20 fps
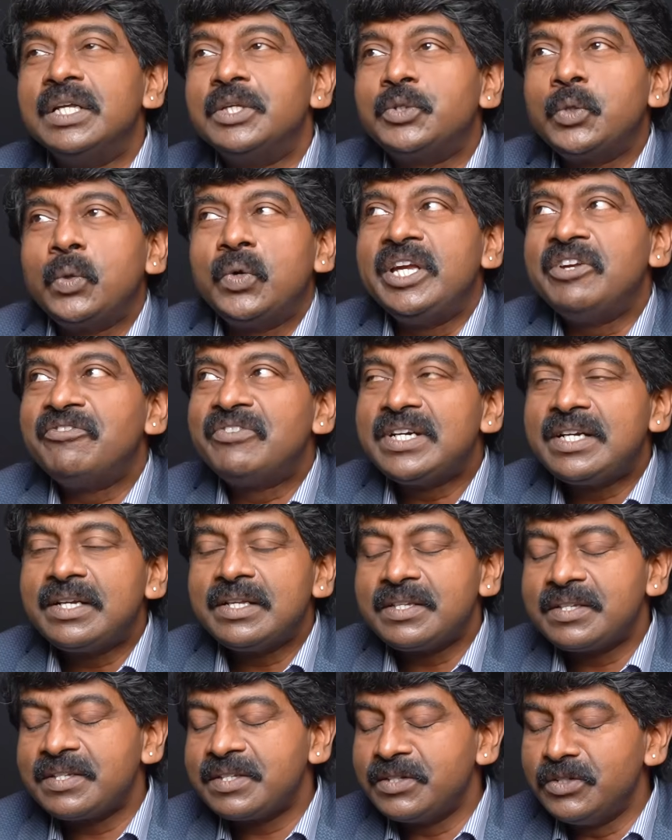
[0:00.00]
So if it
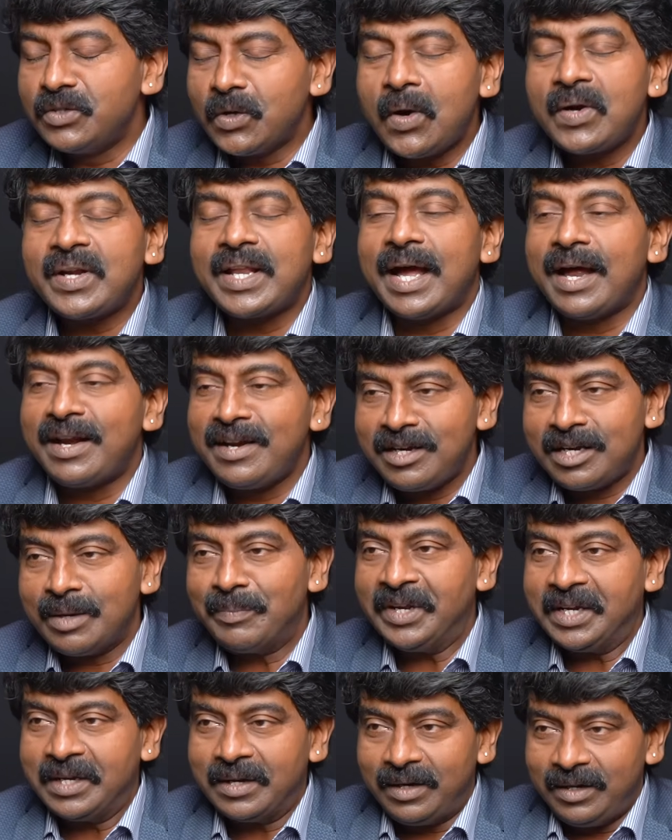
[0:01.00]
is not
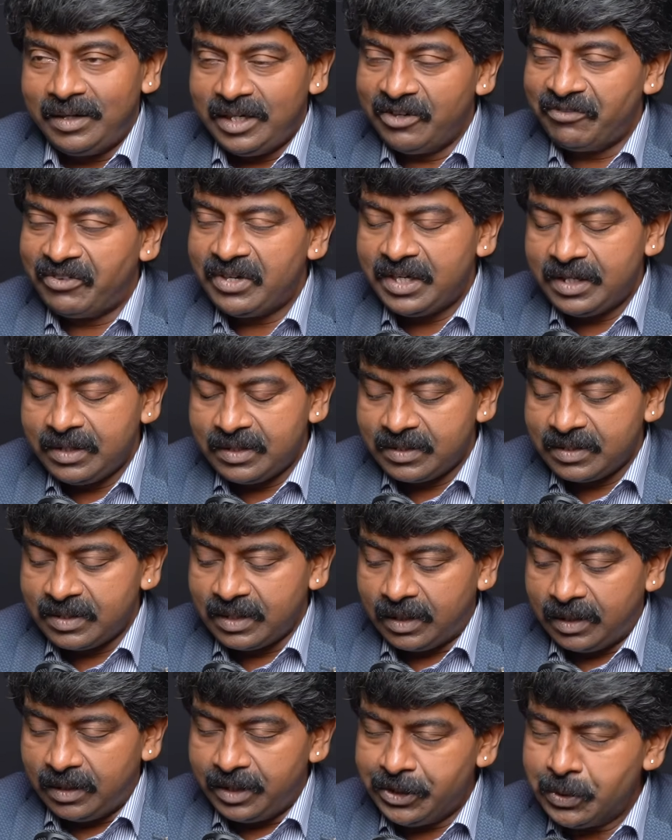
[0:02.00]
anatomical, if it is
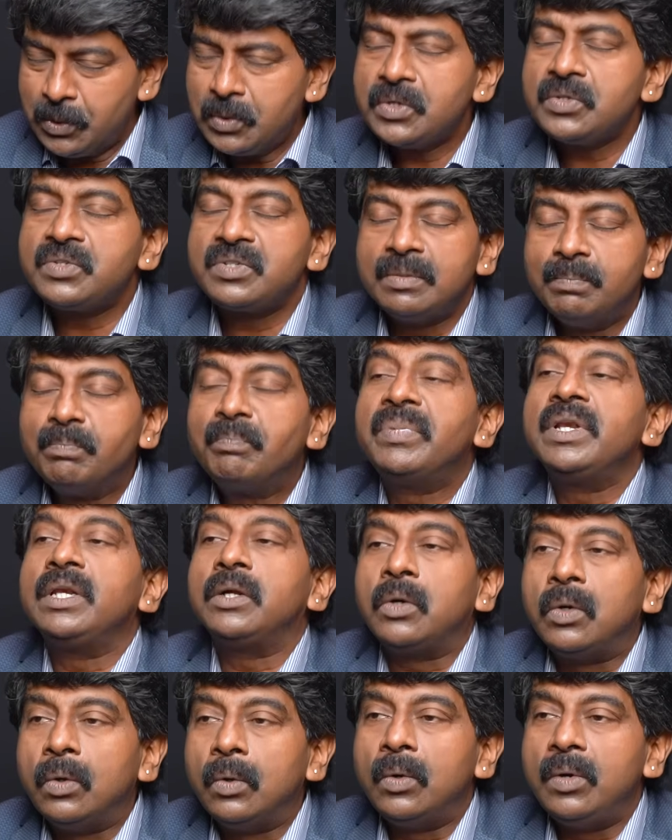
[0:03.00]
due to simple
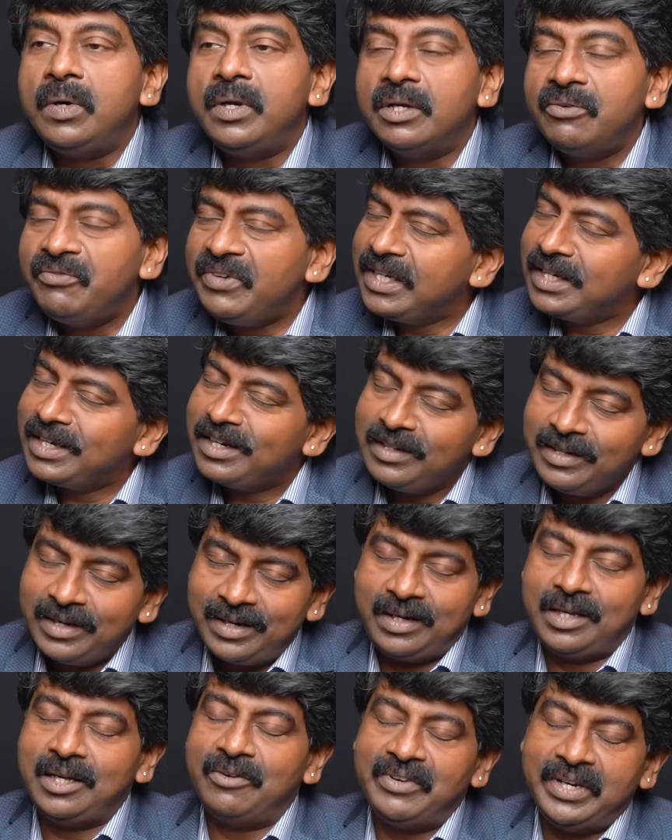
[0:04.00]
cold, we can
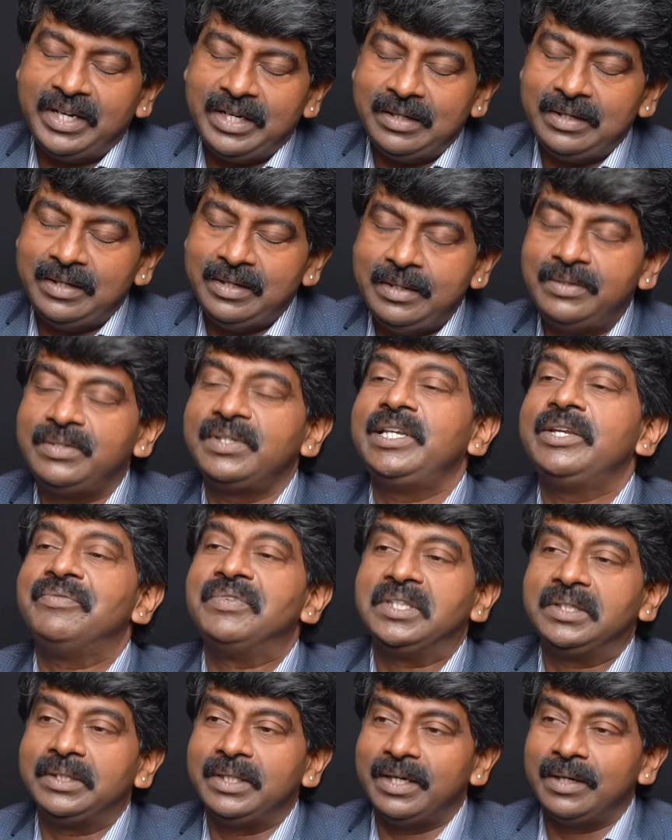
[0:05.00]
get away easily
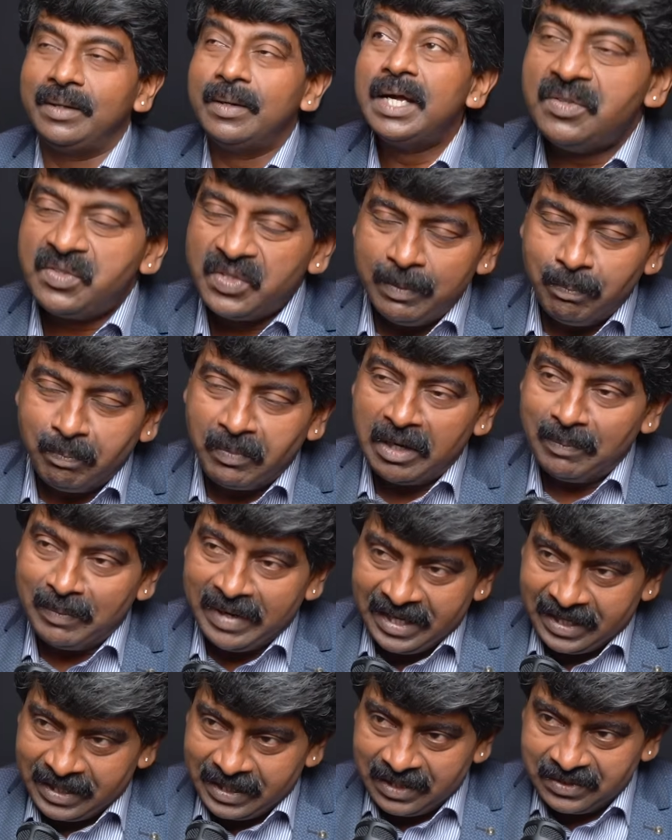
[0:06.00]
with simple
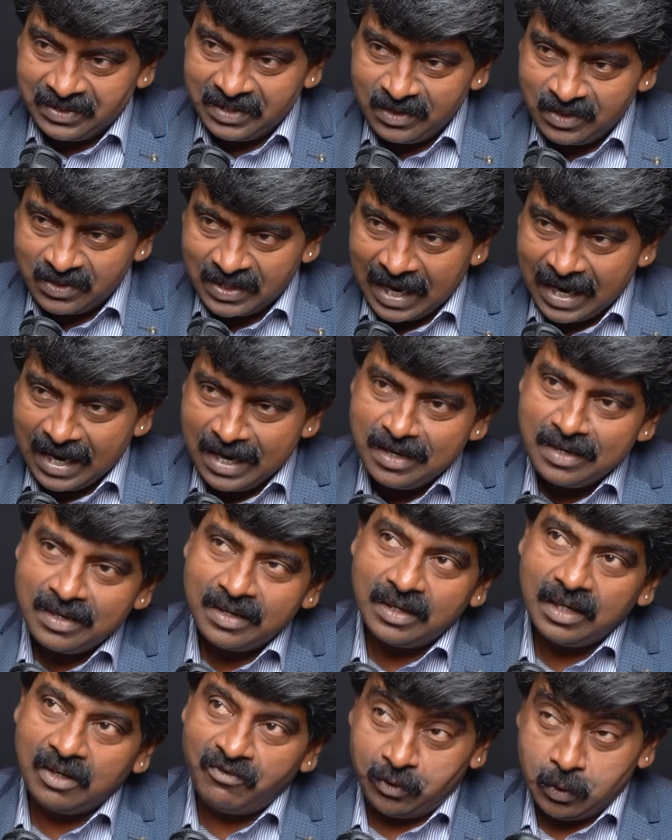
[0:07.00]
medications. And
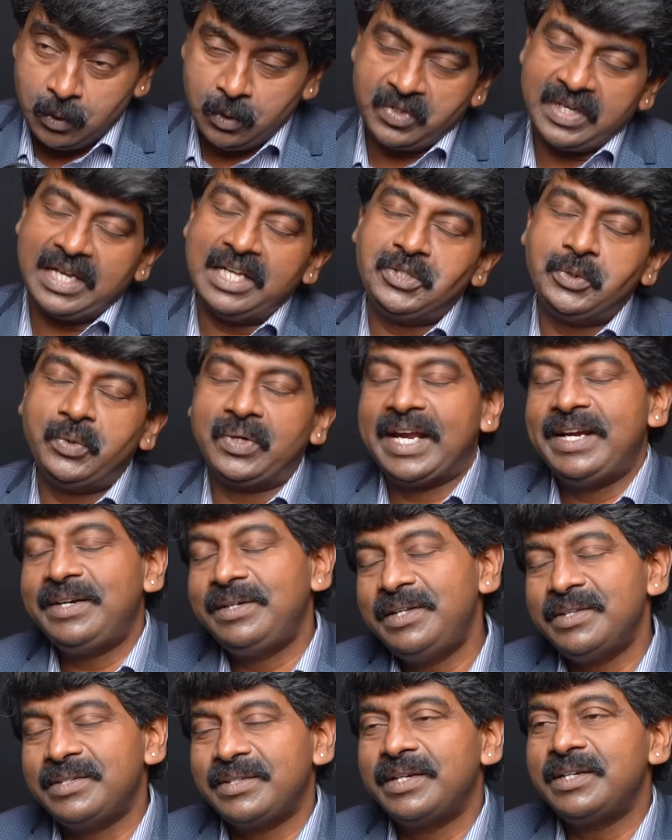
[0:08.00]
of course, as you
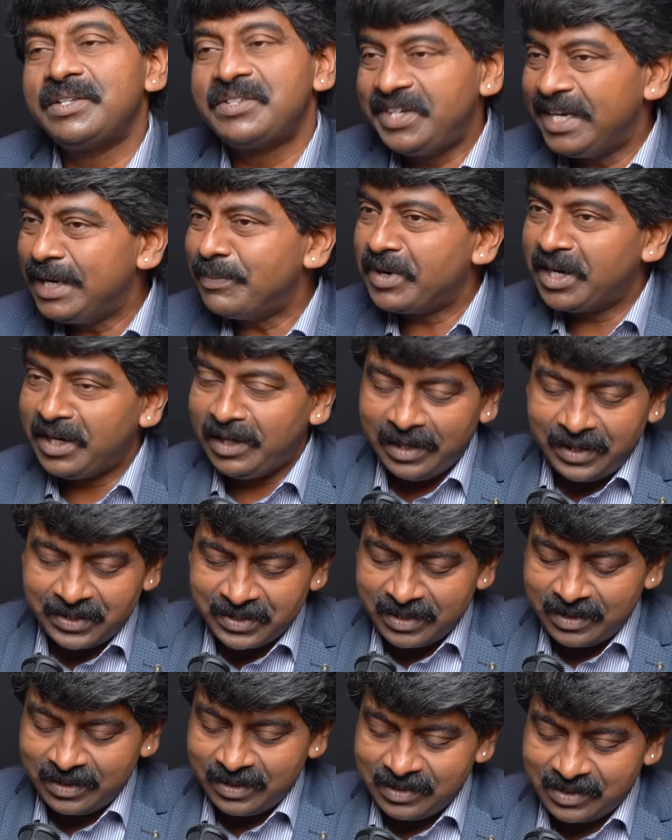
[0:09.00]
rightly said, steam
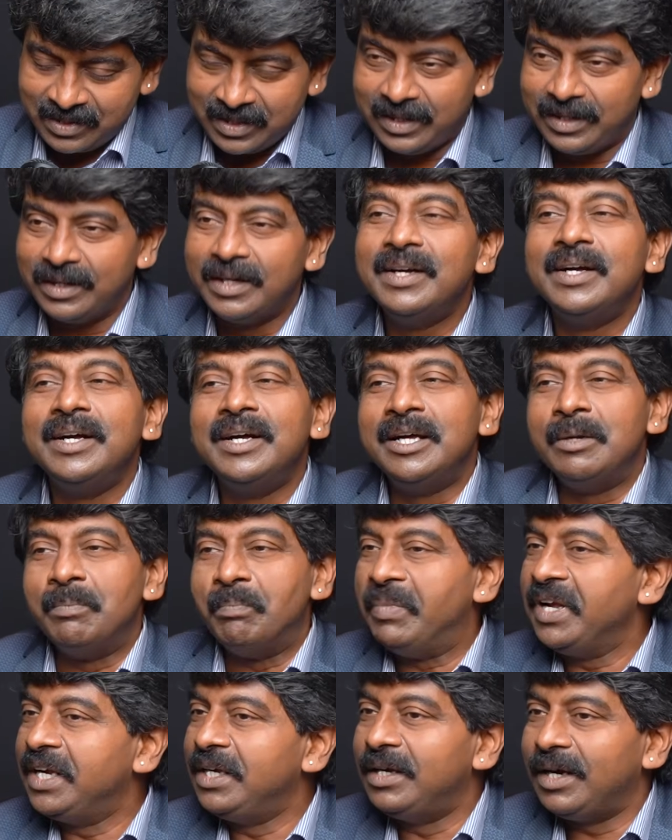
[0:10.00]
inhalation is a
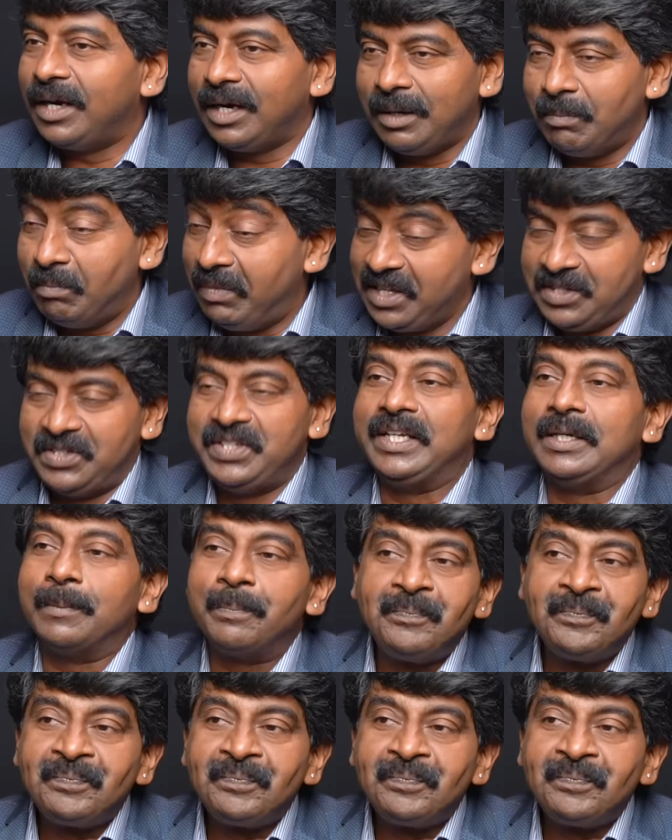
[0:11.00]
big blessing.